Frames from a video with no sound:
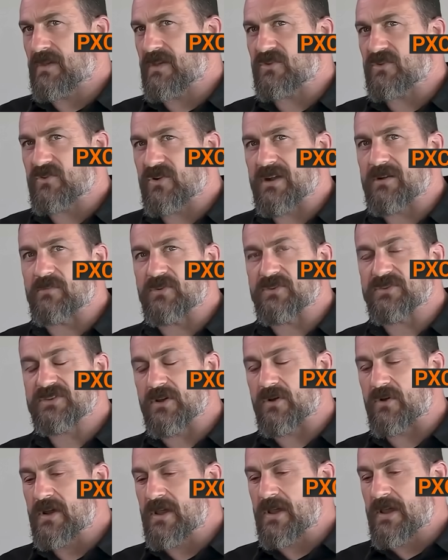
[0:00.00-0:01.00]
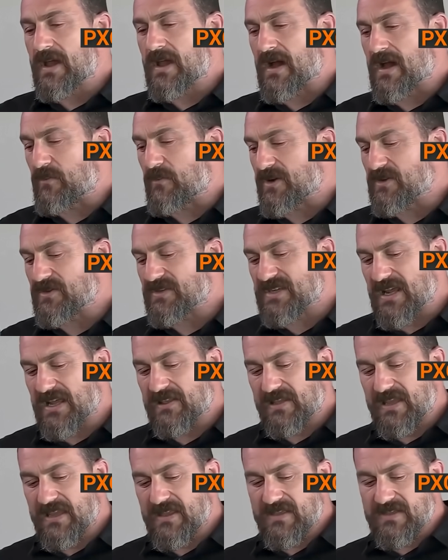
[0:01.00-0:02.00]
Incredible. So uh, when you
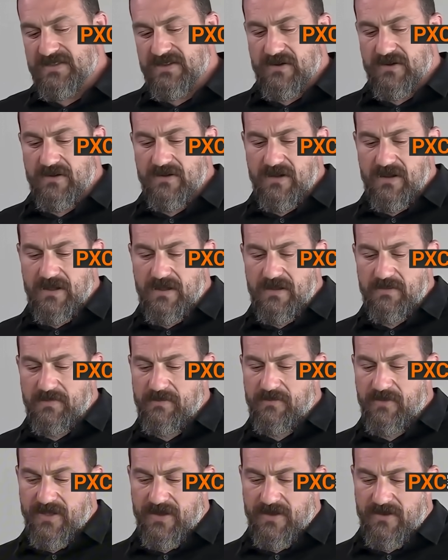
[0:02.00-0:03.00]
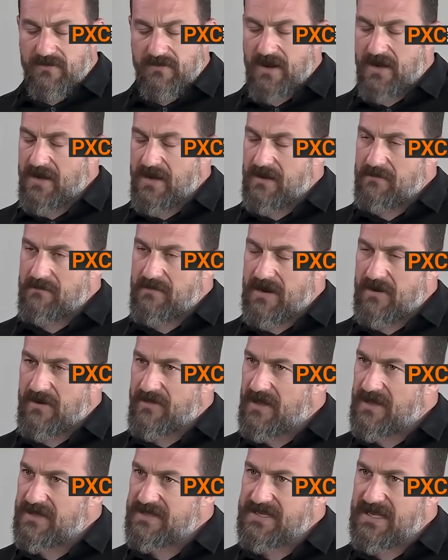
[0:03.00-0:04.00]
say elite, these are uh, people that are running
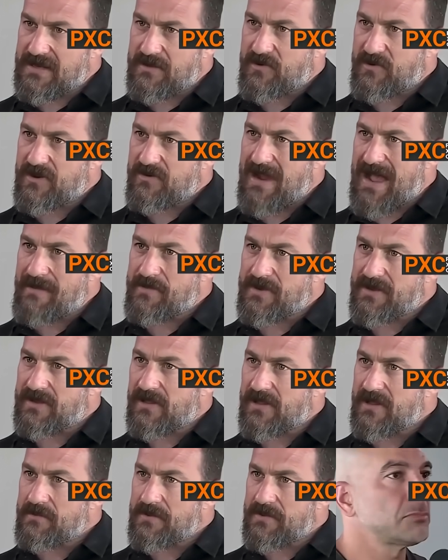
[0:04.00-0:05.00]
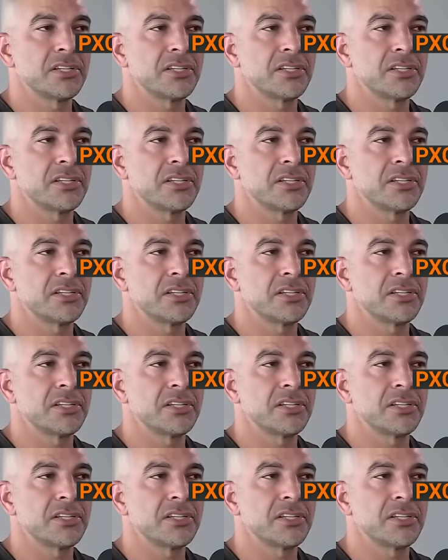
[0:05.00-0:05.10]
marathons at a pretty rapid clip?